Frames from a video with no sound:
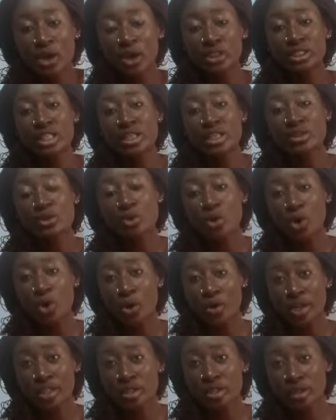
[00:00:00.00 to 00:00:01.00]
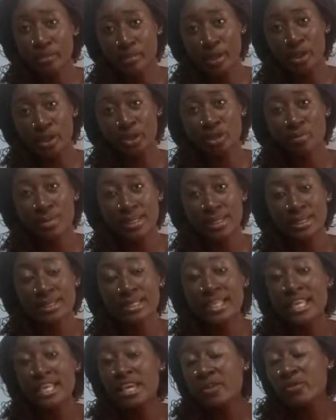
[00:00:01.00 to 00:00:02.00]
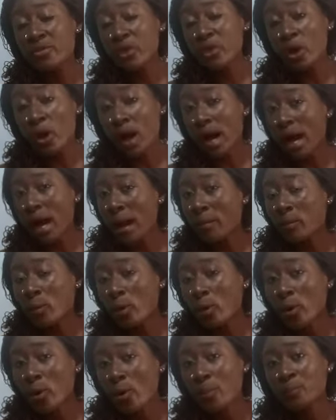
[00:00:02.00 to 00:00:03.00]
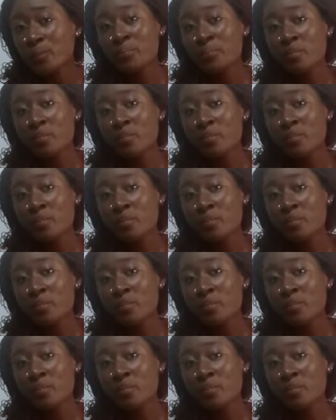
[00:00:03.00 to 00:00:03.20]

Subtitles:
or tends to correct your measurements if your armhole